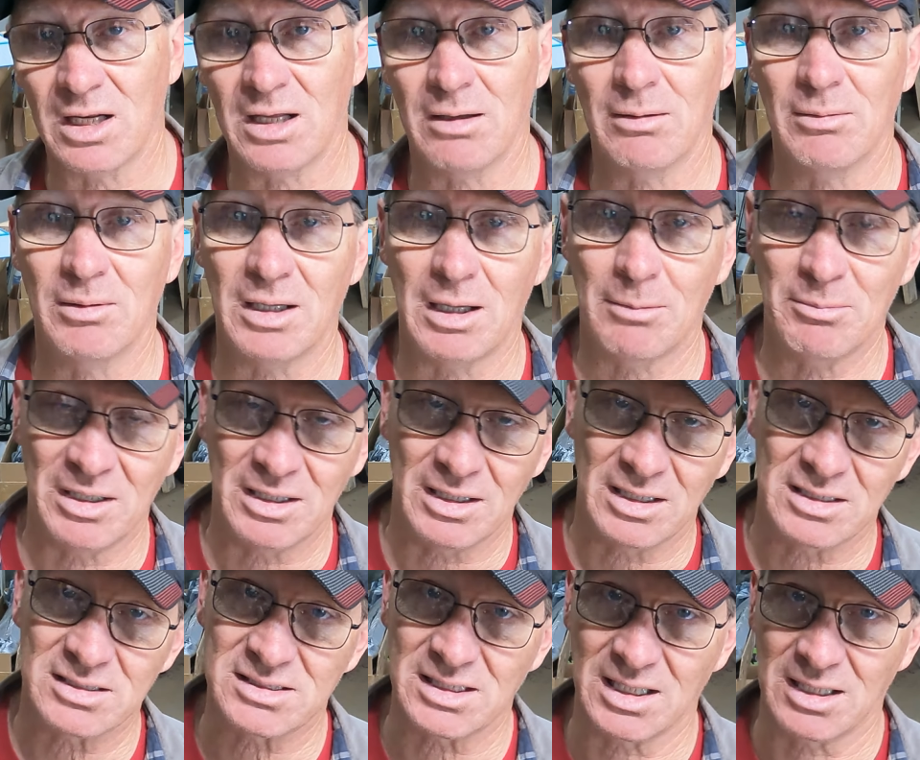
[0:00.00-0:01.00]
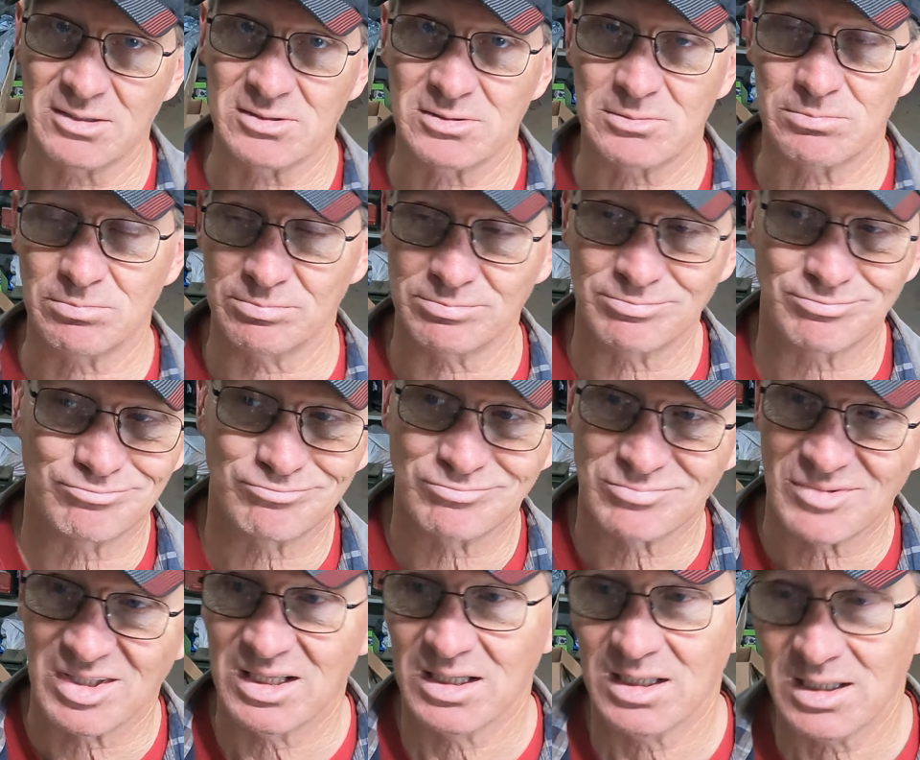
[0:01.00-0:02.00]
I mean, it sounds
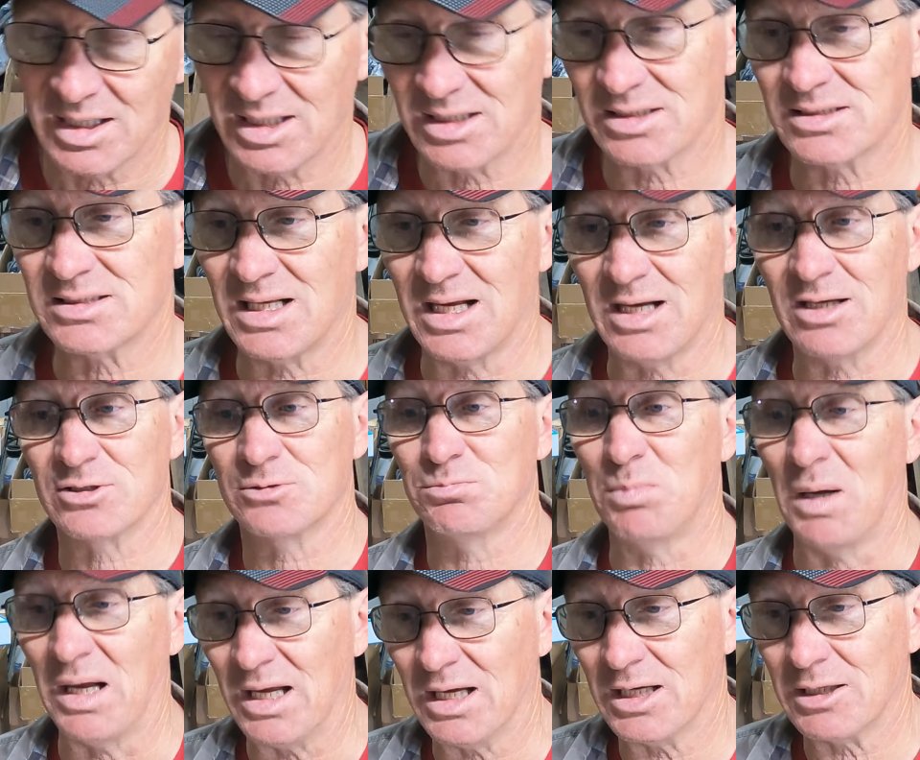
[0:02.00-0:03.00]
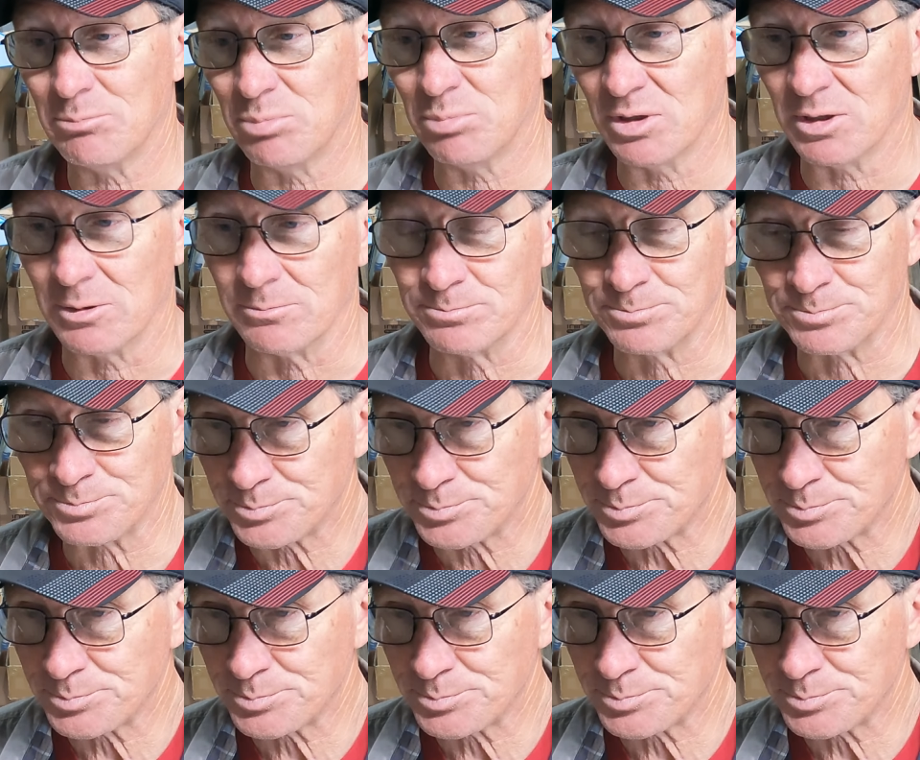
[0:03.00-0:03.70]
bad, but